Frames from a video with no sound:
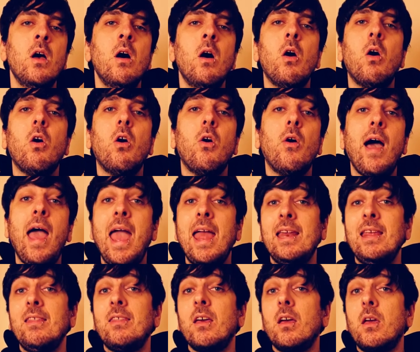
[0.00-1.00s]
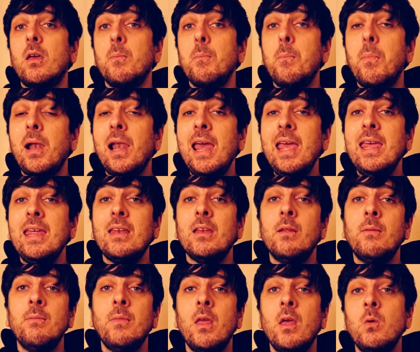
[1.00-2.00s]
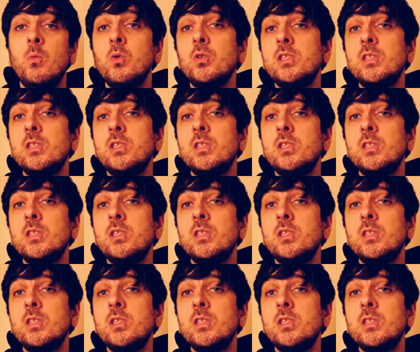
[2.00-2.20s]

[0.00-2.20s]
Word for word: or any that complain, will